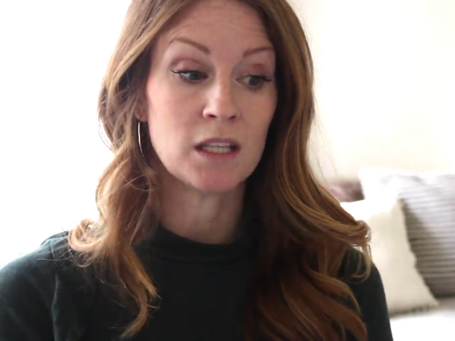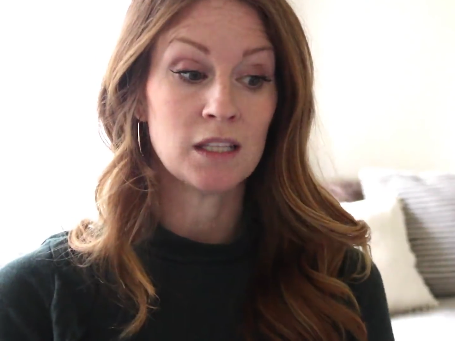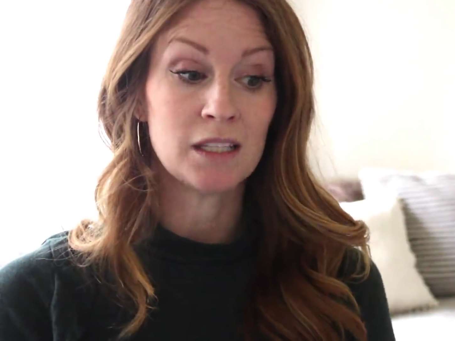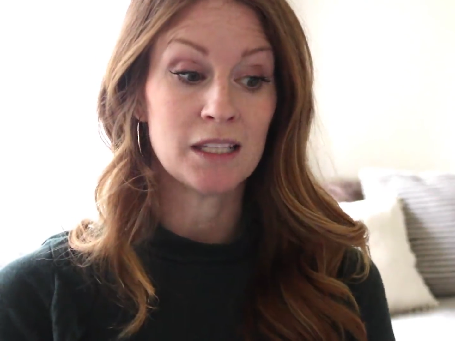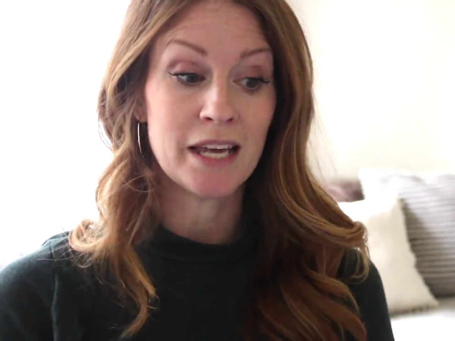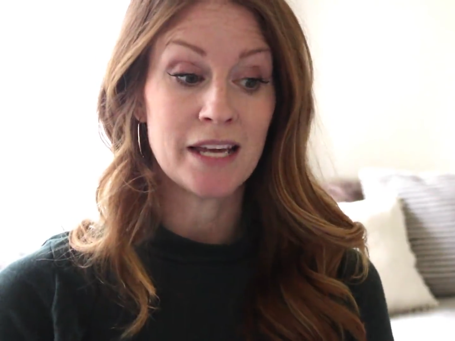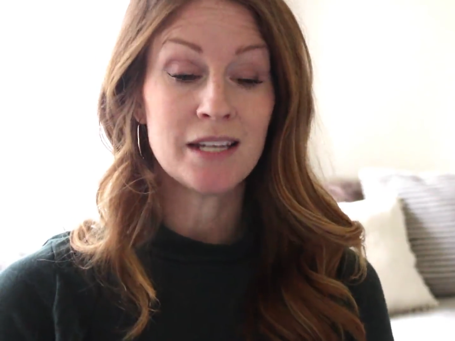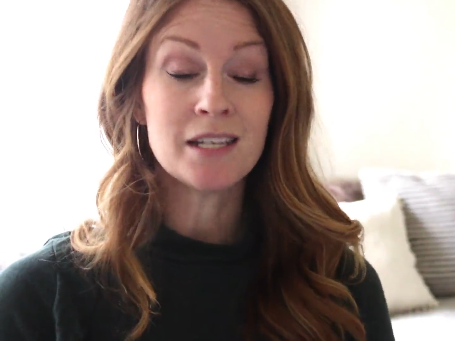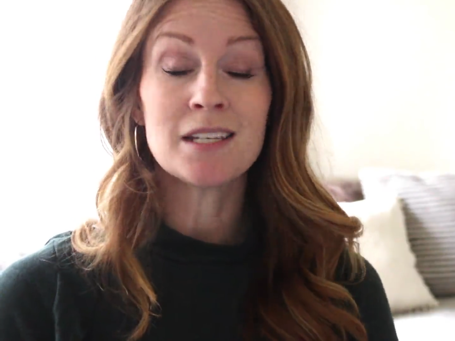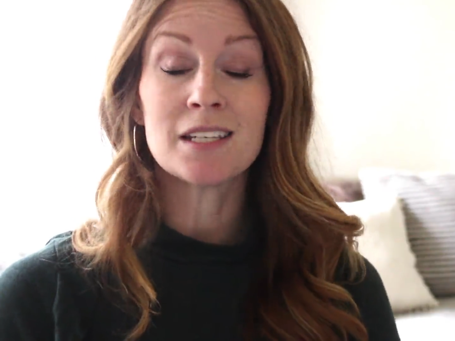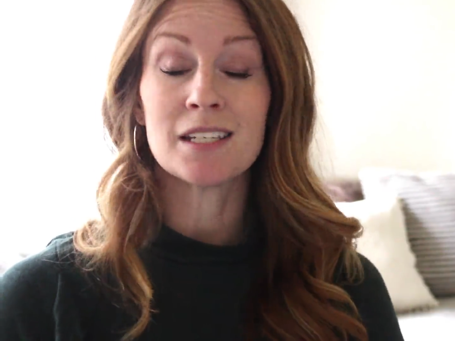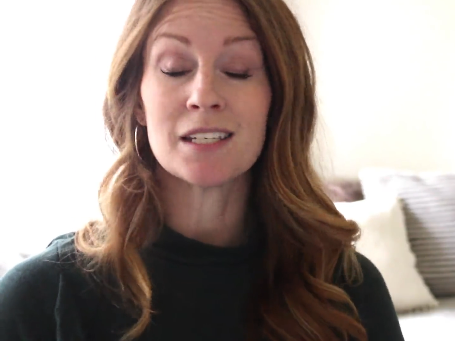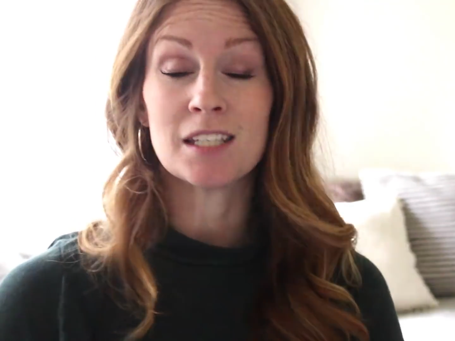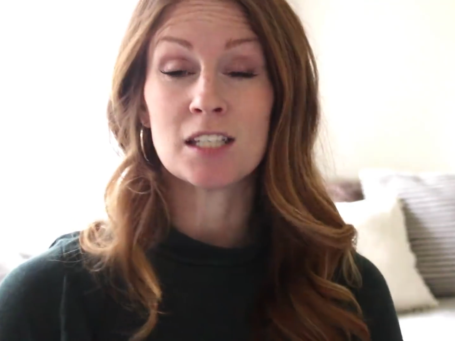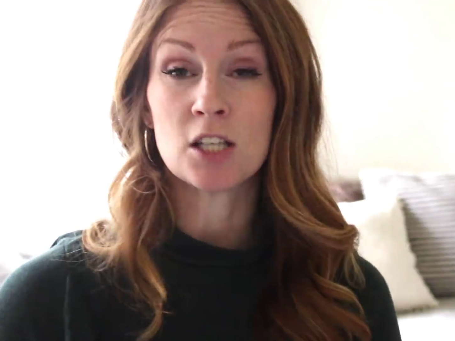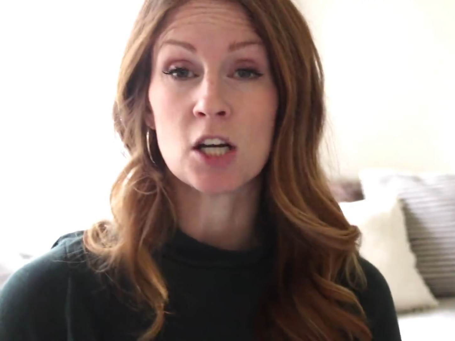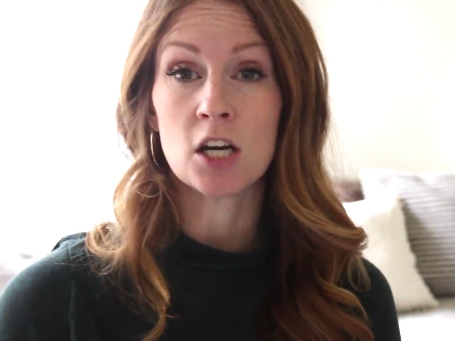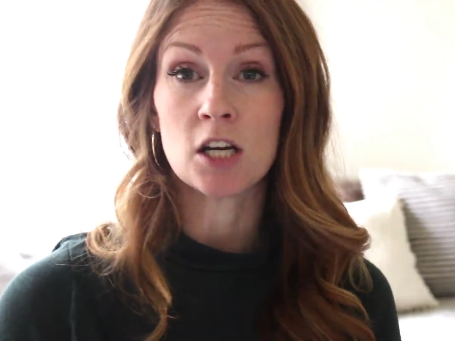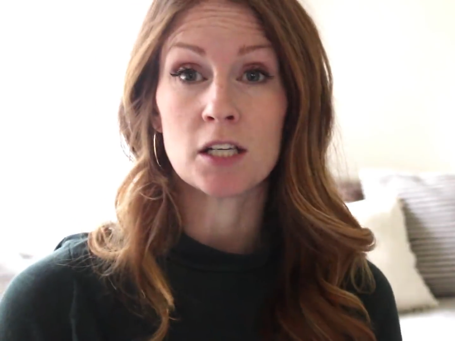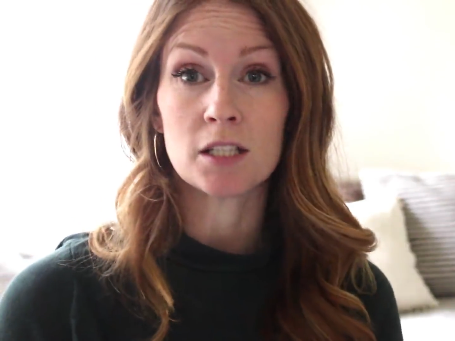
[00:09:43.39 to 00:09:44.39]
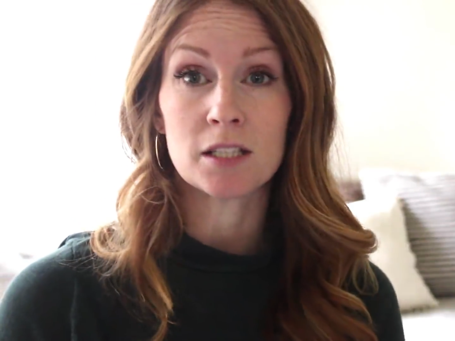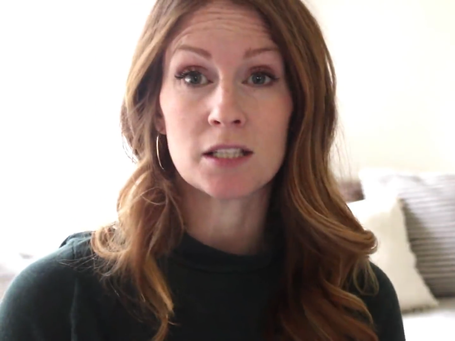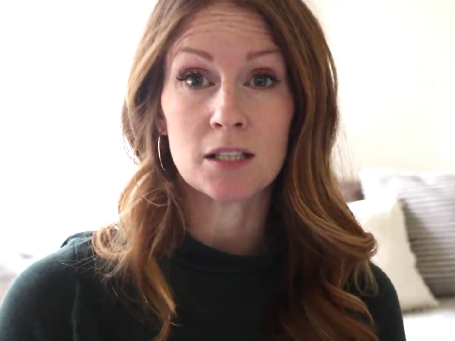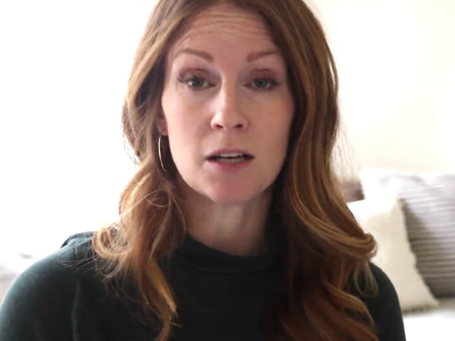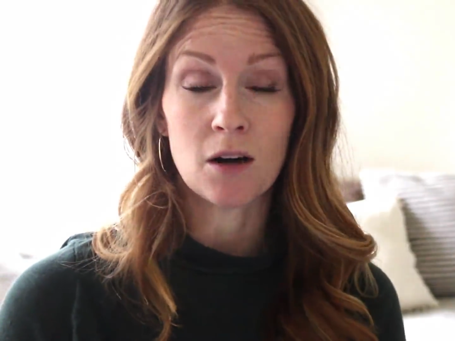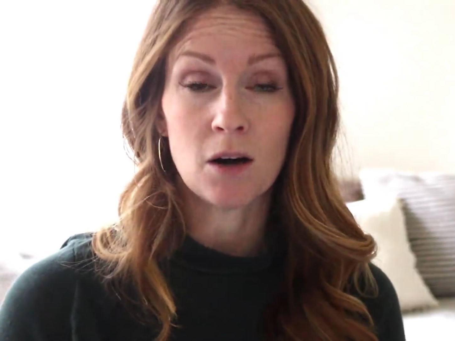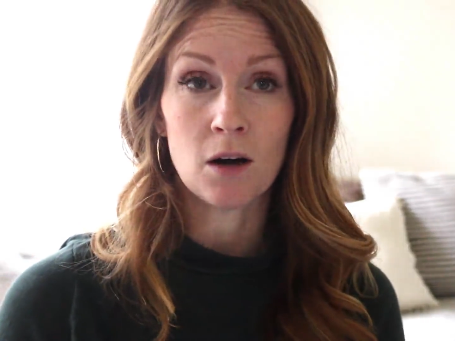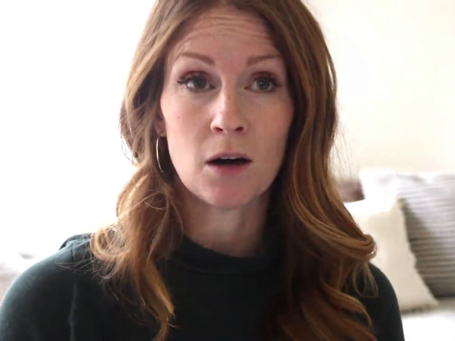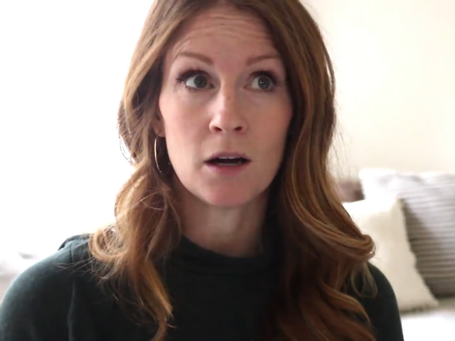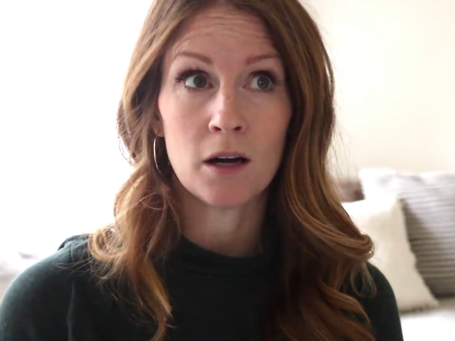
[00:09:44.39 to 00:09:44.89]
Lent starts
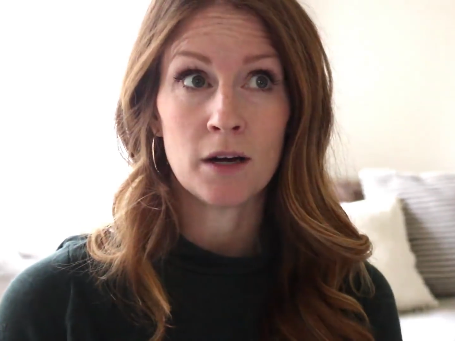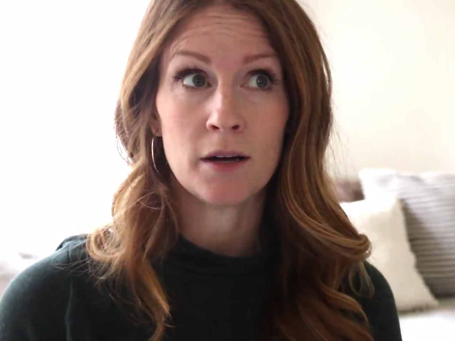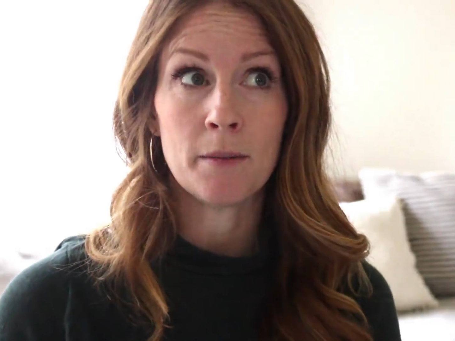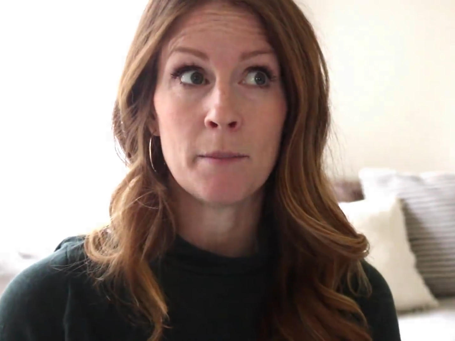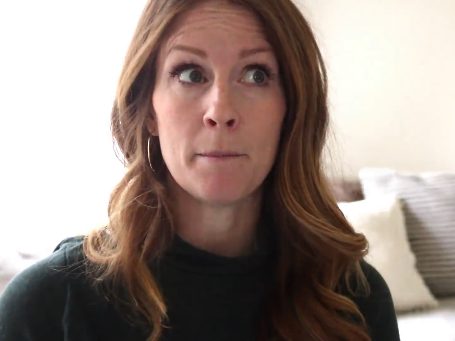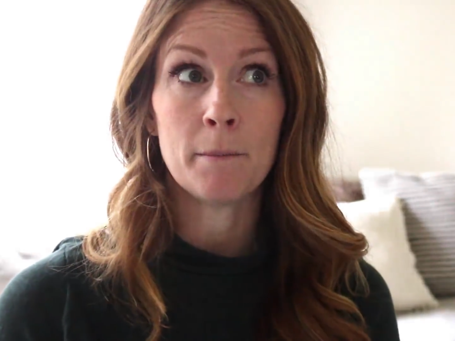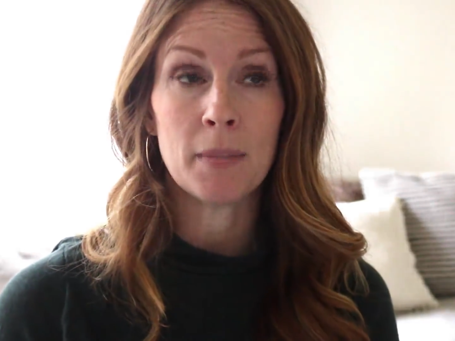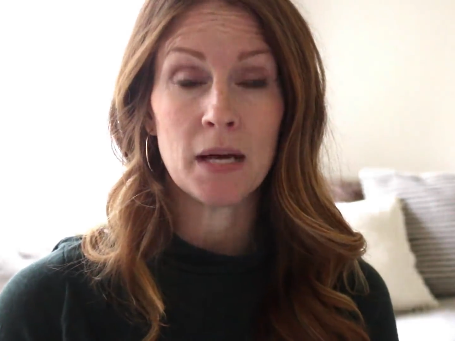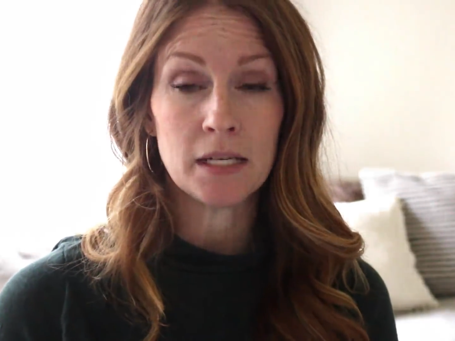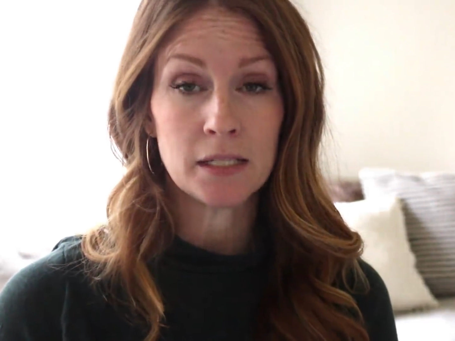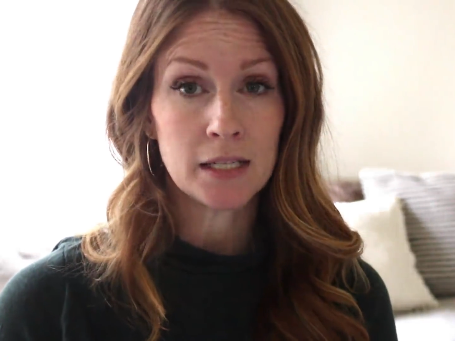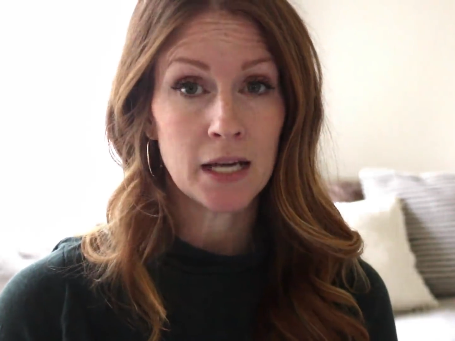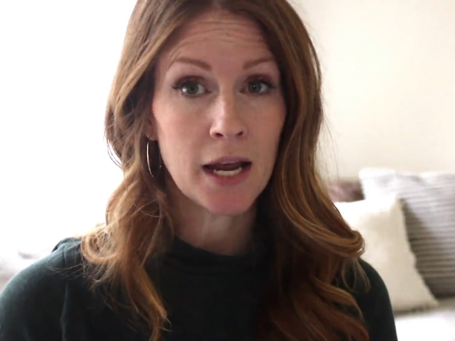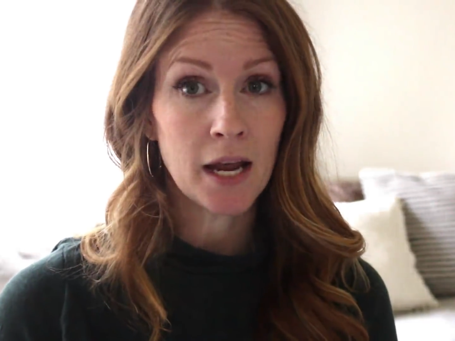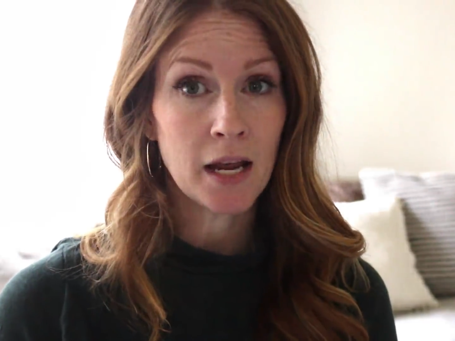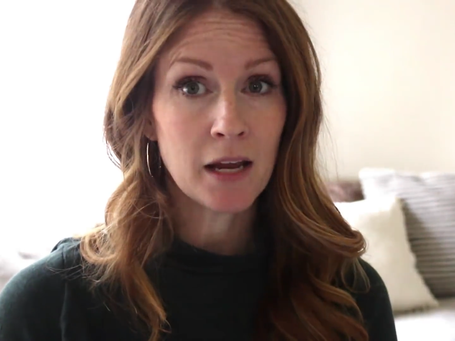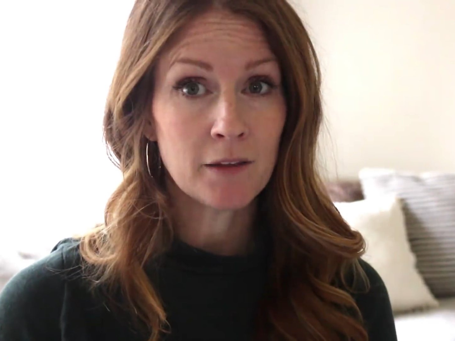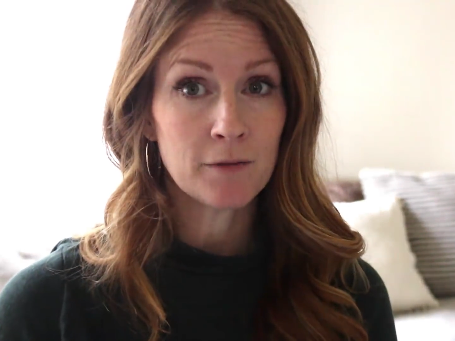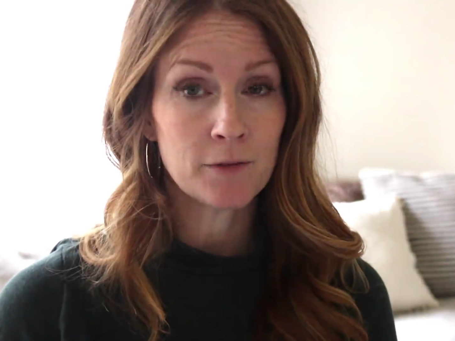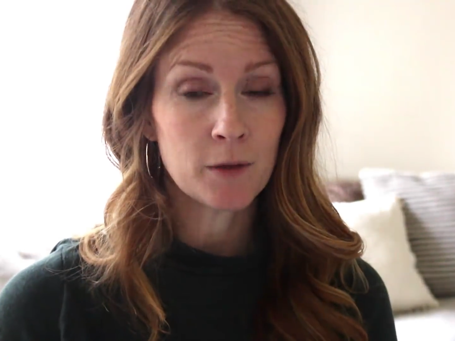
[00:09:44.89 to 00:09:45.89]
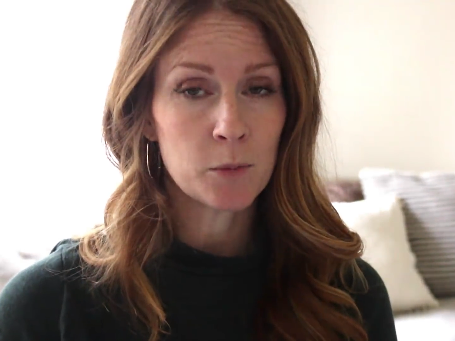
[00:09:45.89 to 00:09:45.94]
on Monday,